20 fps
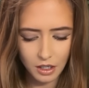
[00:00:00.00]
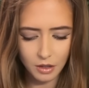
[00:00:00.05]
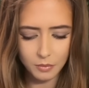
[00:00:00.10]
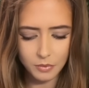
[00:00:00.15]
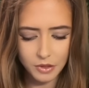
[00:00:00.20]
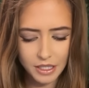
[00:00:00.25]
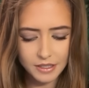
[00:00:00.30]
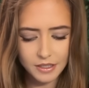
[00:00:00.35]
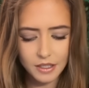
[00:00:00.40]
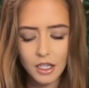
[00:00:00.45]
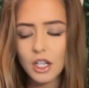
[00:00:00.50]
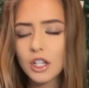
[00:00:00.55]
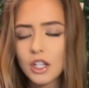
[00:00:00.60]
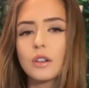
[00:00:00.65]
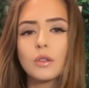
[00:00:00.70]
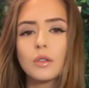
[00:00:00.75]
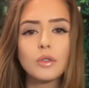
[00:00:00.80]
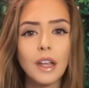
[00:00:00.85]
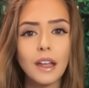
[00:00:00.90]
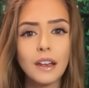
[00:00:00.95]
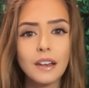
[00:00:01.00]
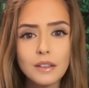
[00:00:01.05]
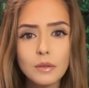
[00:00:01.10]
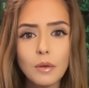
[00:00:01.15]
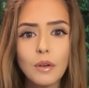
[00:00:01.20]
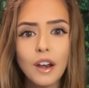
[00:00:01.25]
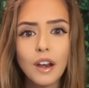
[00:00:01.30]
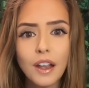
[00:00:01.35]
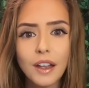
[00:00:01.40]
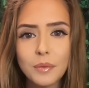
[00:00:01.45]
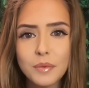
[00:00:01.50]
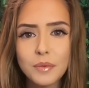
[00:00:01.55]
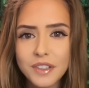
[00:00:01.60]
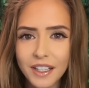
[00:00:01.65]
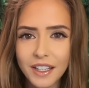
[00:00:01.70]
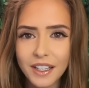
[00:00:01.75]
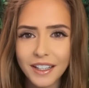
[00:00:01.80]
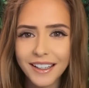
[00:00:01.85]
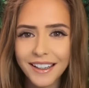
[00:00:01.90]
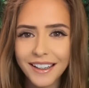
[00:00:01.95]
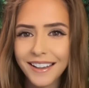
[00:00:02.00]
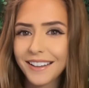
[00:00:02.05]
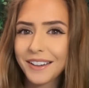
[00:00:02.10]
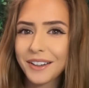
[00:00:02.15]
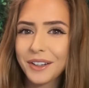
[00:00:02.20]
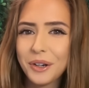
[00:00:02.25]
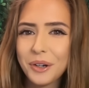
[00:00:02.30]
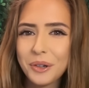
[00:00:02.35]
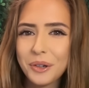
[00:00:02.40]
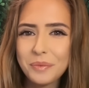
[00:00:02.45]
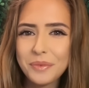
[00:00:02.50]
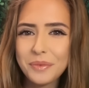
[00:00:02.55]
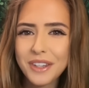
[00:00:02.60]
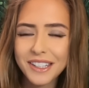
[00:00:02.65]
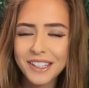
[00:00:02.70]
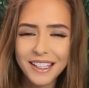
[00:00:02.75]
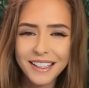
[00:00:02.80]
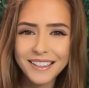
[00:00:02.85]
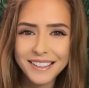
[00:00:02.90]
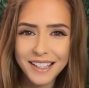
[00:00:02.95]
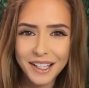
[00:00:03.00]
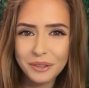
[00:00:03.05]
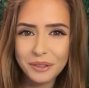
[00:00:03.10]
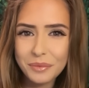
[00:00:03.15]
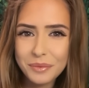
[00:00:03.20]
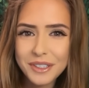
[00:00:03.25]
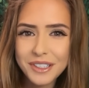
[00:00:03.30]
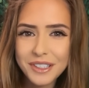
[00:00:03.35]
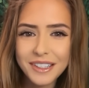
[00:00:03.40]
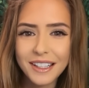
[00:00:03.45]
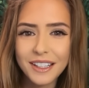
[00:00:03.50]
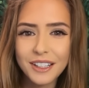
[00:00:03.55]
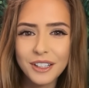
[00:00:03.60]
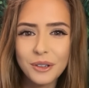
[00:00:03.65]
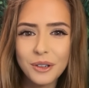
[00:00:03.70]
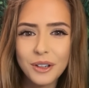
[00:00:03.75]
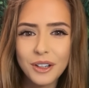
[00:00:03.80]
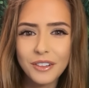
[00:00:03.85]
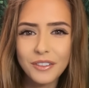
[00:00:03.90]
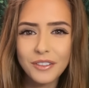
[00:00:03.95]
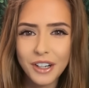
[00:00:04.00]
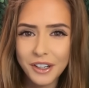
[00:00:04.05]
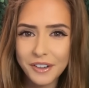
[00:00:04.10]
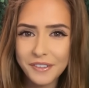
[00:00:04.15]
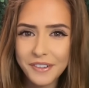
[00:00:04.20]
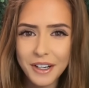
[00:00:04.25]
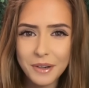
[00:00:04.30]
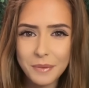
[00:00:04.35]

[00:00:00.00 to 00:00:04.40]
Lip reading: yes, so that is what I'm seeing. I hope that that has helped. Thank you all very, very